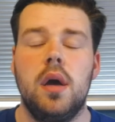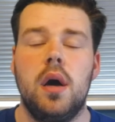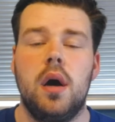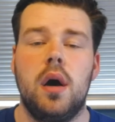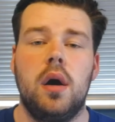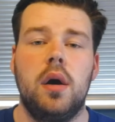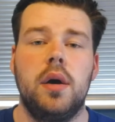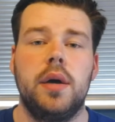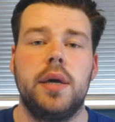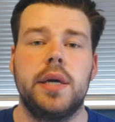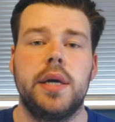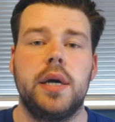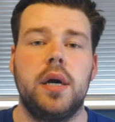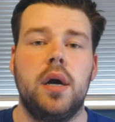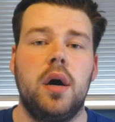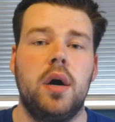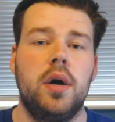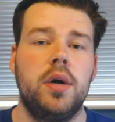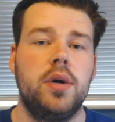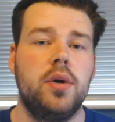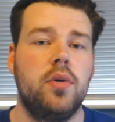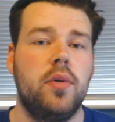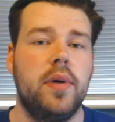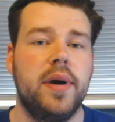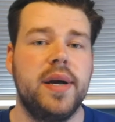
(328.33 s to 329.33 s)
I
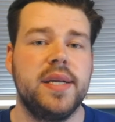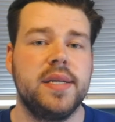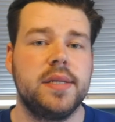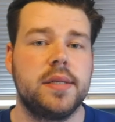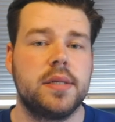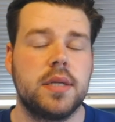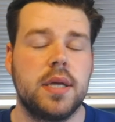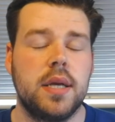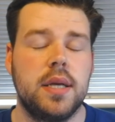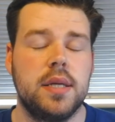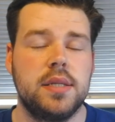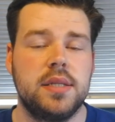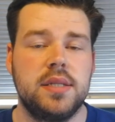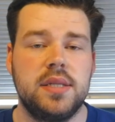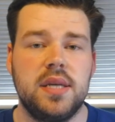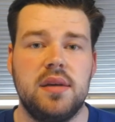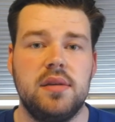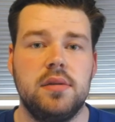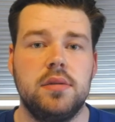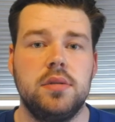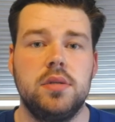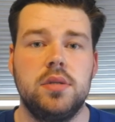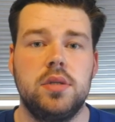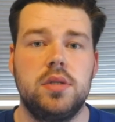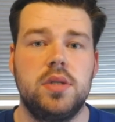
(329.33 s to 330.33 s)
always
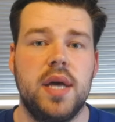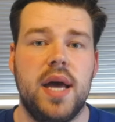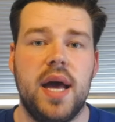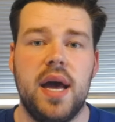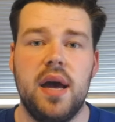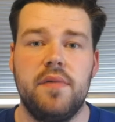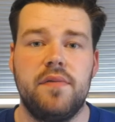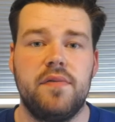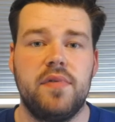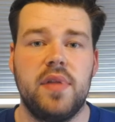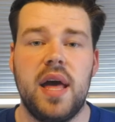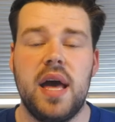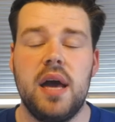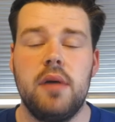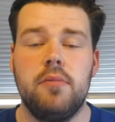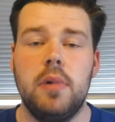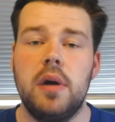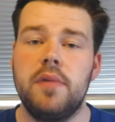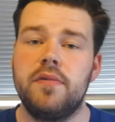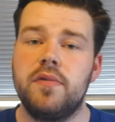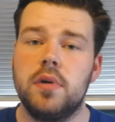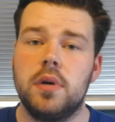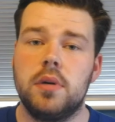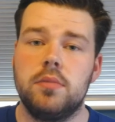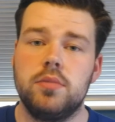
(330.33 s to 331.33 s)
tend to have that,
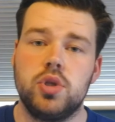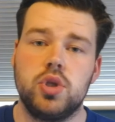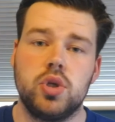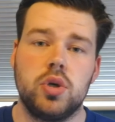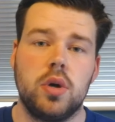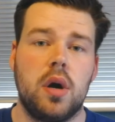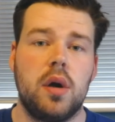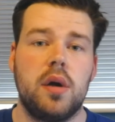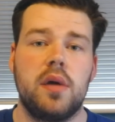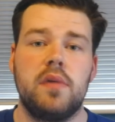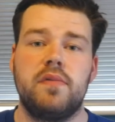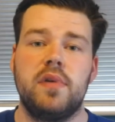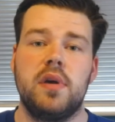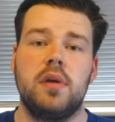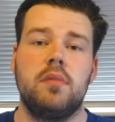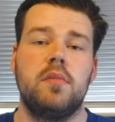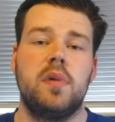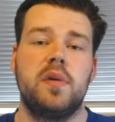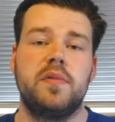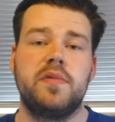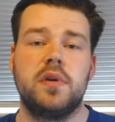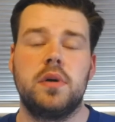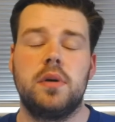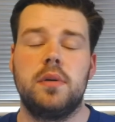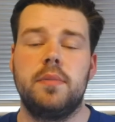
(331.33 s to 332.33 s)
whether I'm driving,
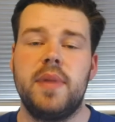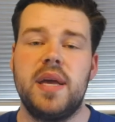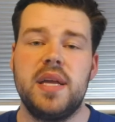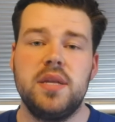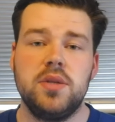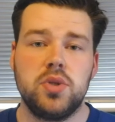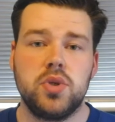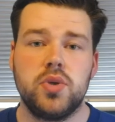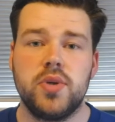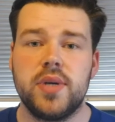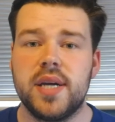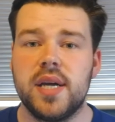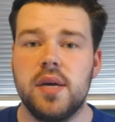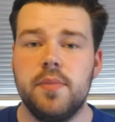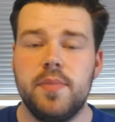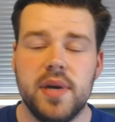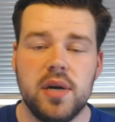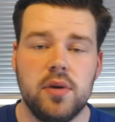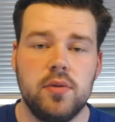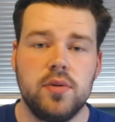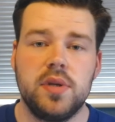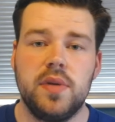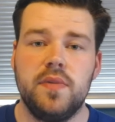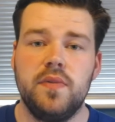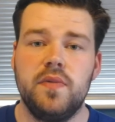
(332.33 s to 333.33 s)
whether I'm entering a
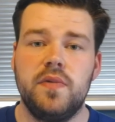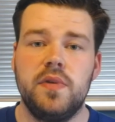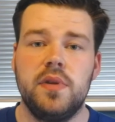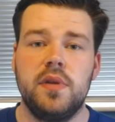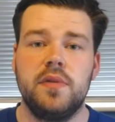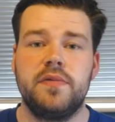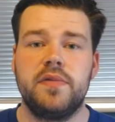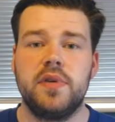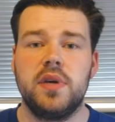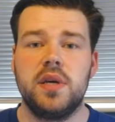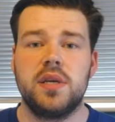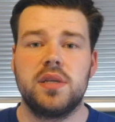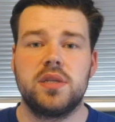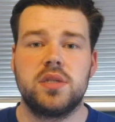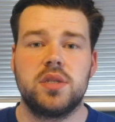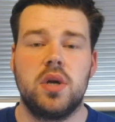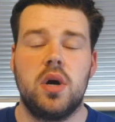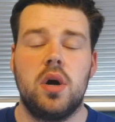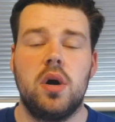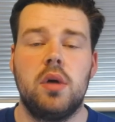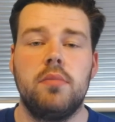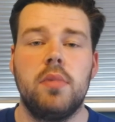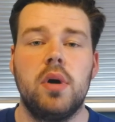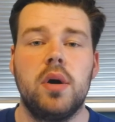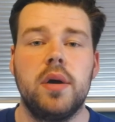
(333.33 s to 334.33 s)
building for the first
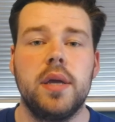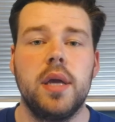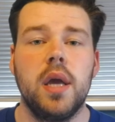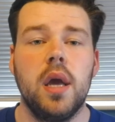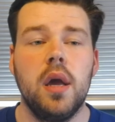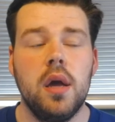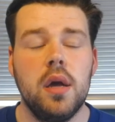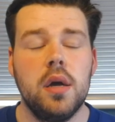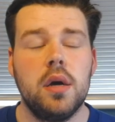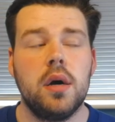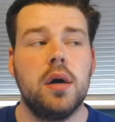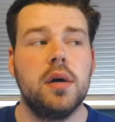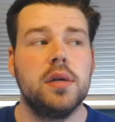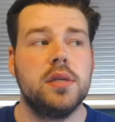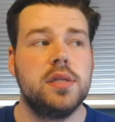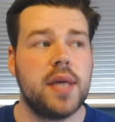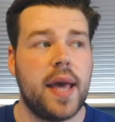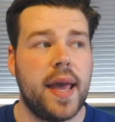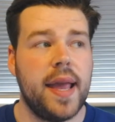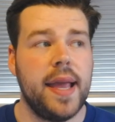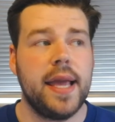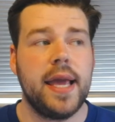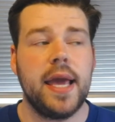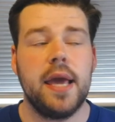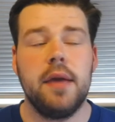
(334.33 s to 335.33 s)
time, I
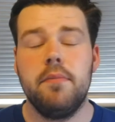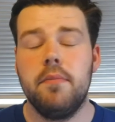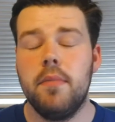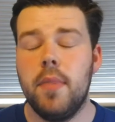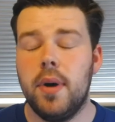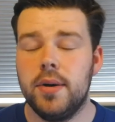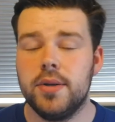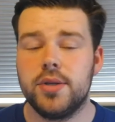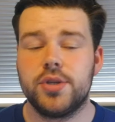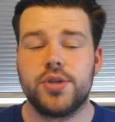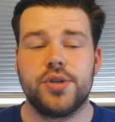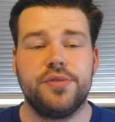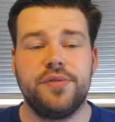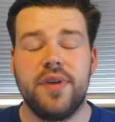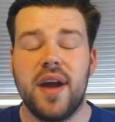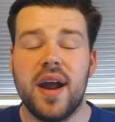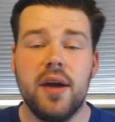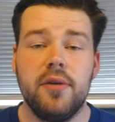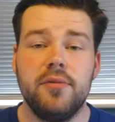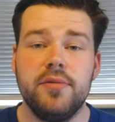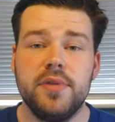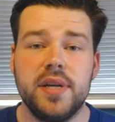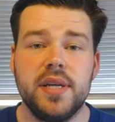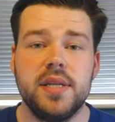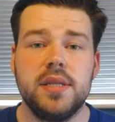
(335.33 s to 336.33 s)
take in my
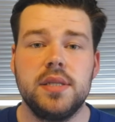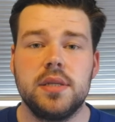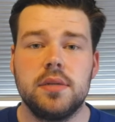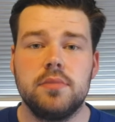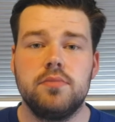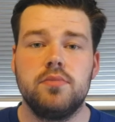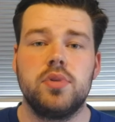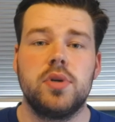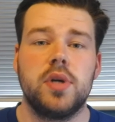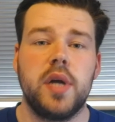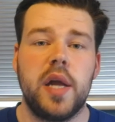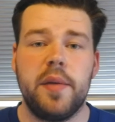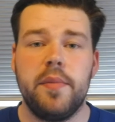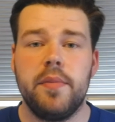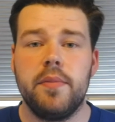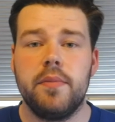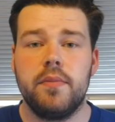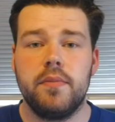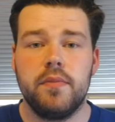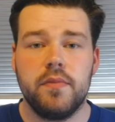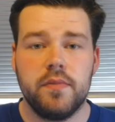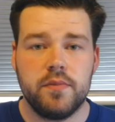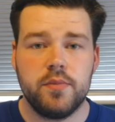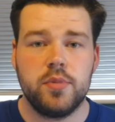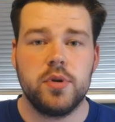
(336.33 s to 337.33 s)
surroundings and
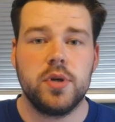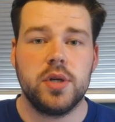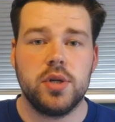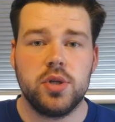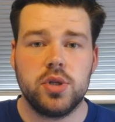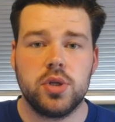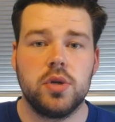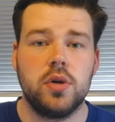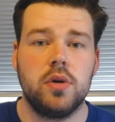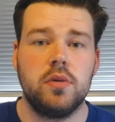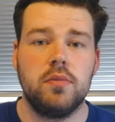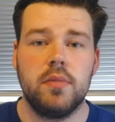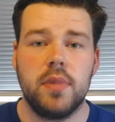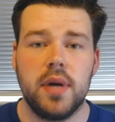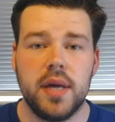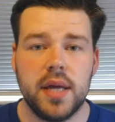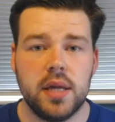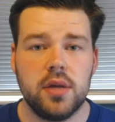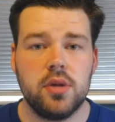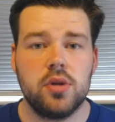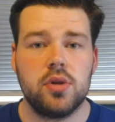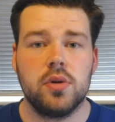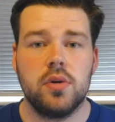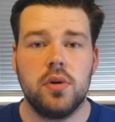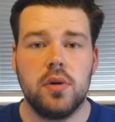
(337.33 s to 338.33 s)
pretty sure make
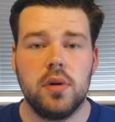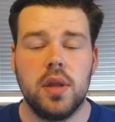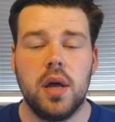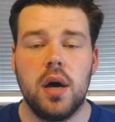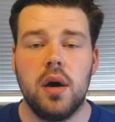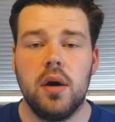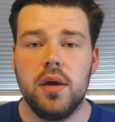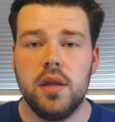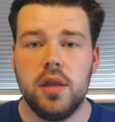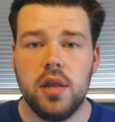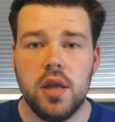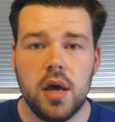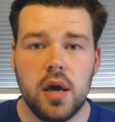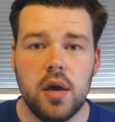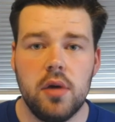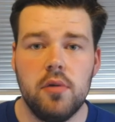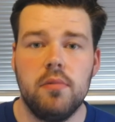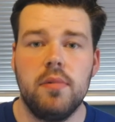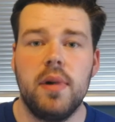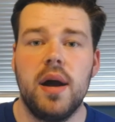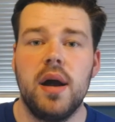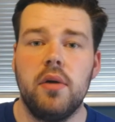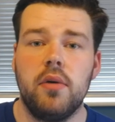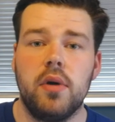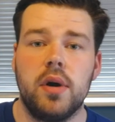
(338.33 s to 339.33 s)
sure that I know
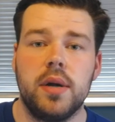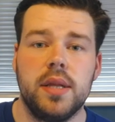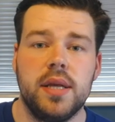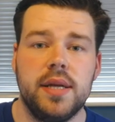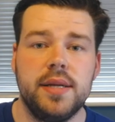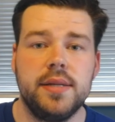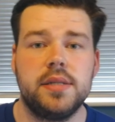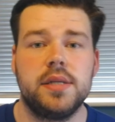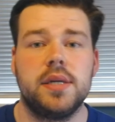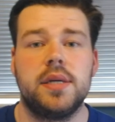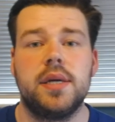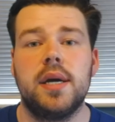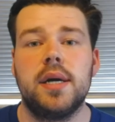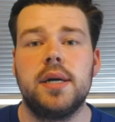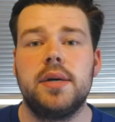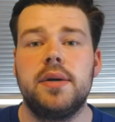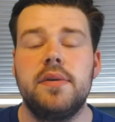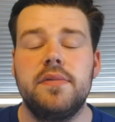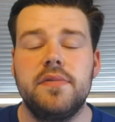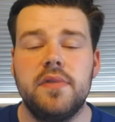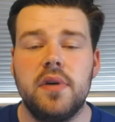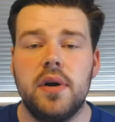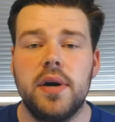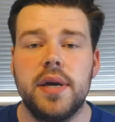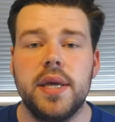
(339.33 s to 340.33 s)
where I need to go
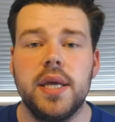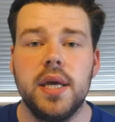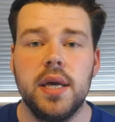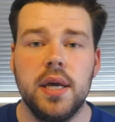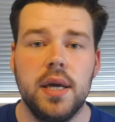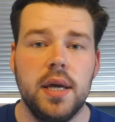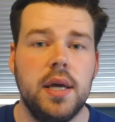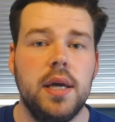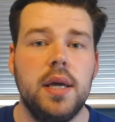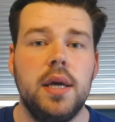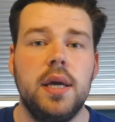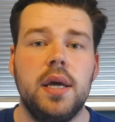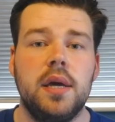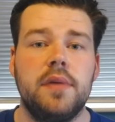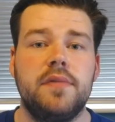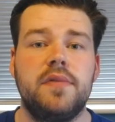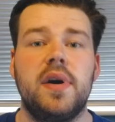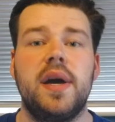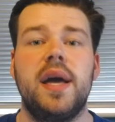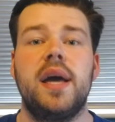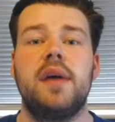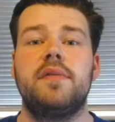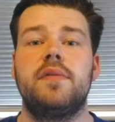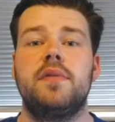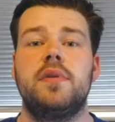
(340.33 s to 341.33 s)
if I
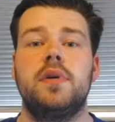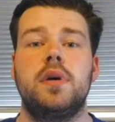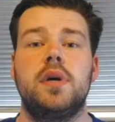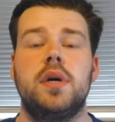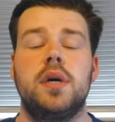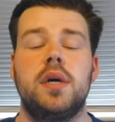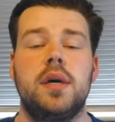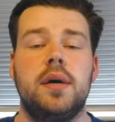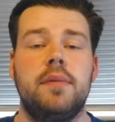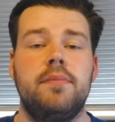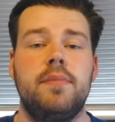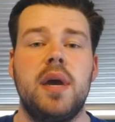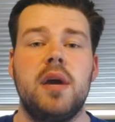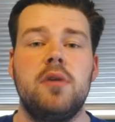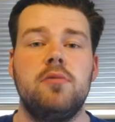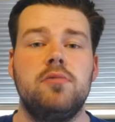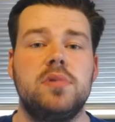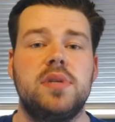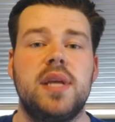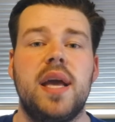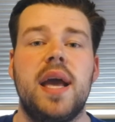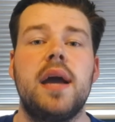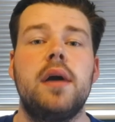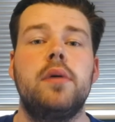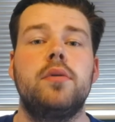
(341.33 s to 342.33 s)
have a
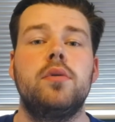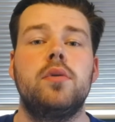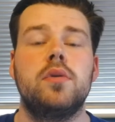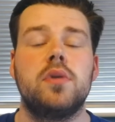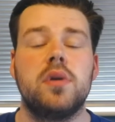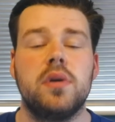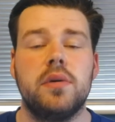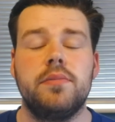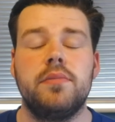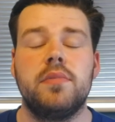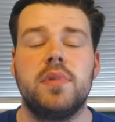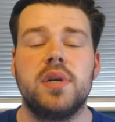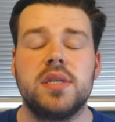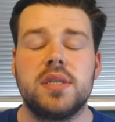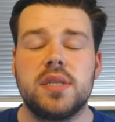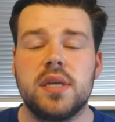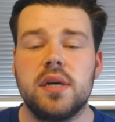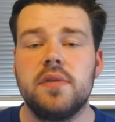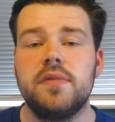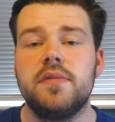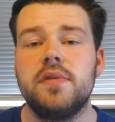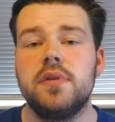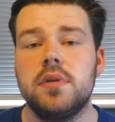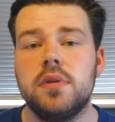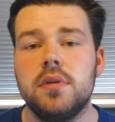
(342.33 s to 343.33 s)
meltdown or get
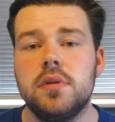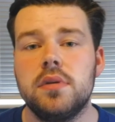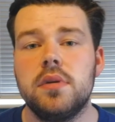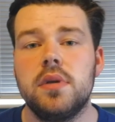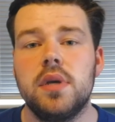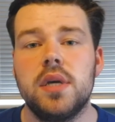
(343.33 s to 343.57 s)
myself in